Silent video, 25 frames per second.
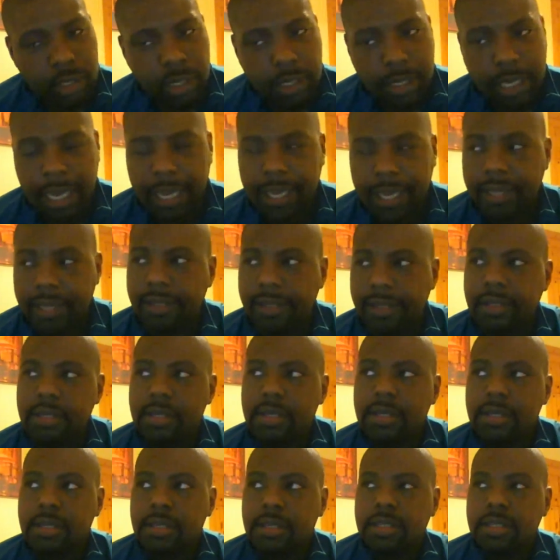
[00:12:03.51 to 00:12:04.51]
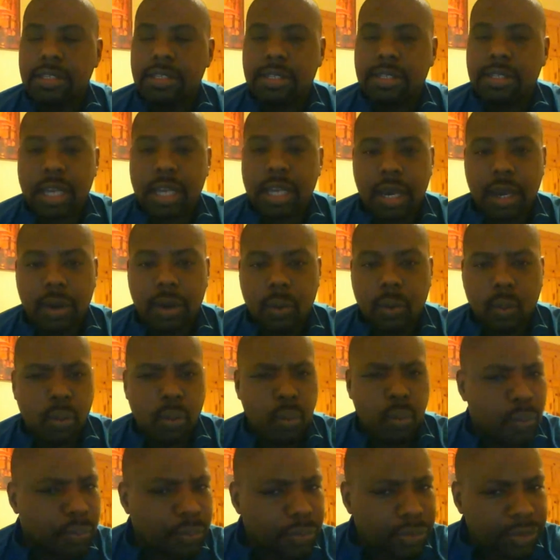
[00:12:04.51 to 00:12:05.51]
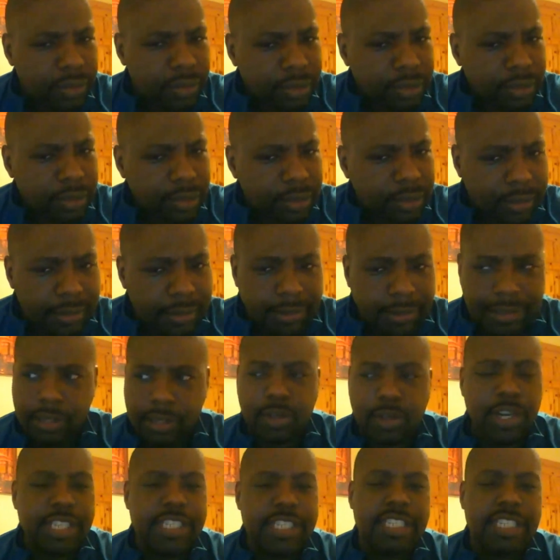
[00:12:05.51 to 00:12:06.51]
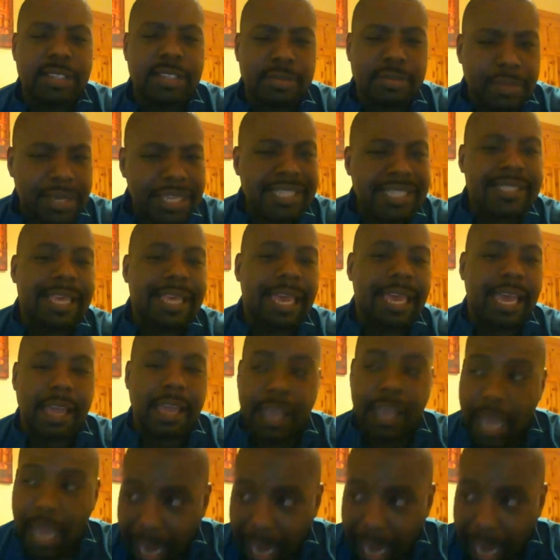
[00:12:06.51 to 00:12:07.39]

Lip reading: Okay? So the criticism is there